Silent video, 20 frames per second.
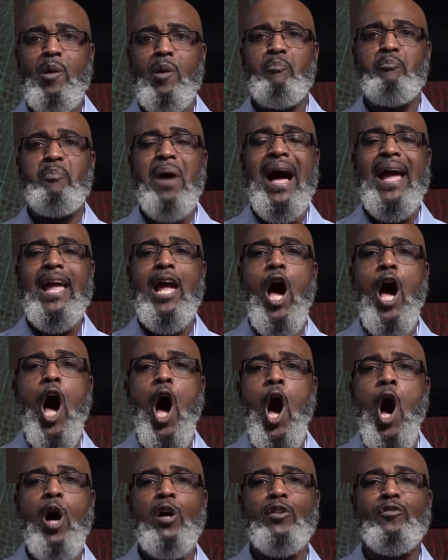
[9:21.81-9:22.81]
by
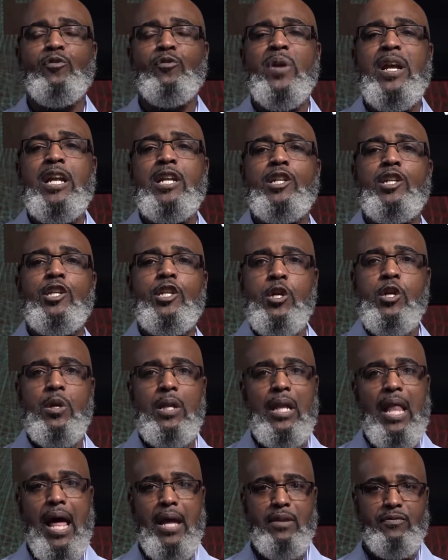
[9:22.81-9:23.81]
offering your
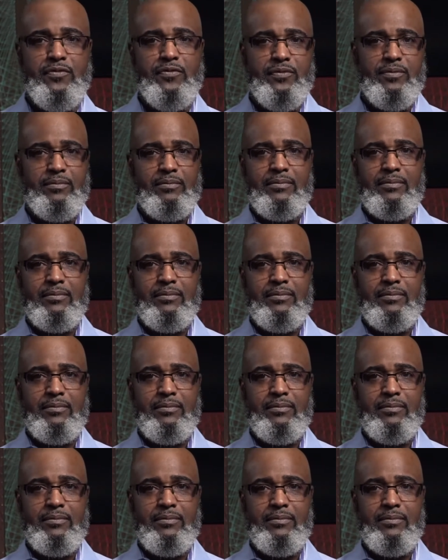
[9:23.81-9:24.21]
life.